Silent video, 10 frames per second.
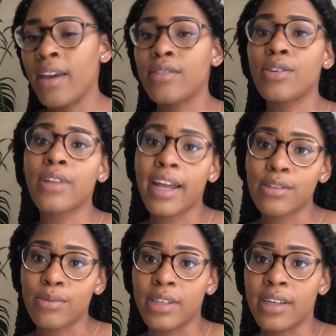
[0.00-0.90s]
So that's
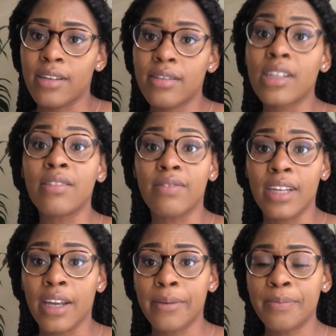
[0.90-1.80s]
really
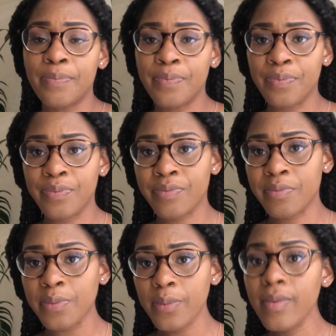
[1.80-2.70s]
convenient,
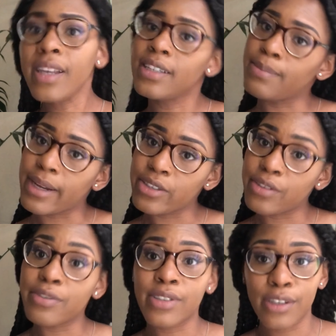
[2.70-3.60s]
especially
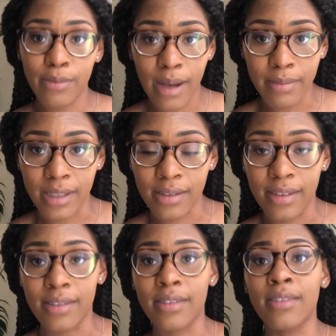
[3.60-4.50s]
for single mommies,
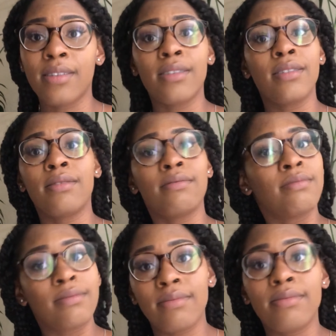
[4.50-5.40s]
because
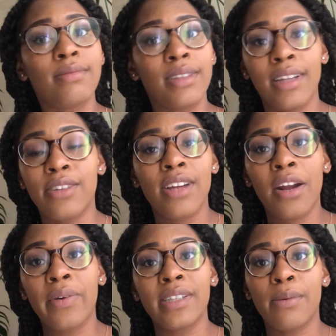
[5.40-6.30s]
there's not
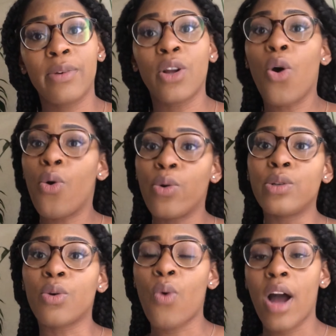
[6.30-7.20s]
always someone to hold
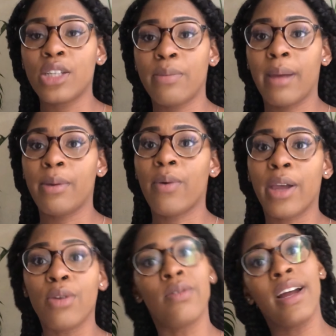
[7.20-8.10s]
or watch a baby while
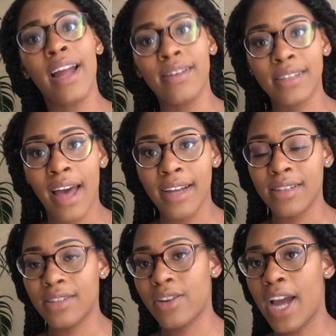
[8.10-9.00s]
you run outside to
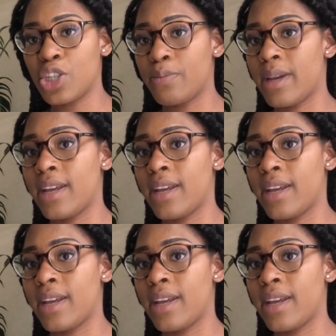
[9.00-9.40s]
the trash bin.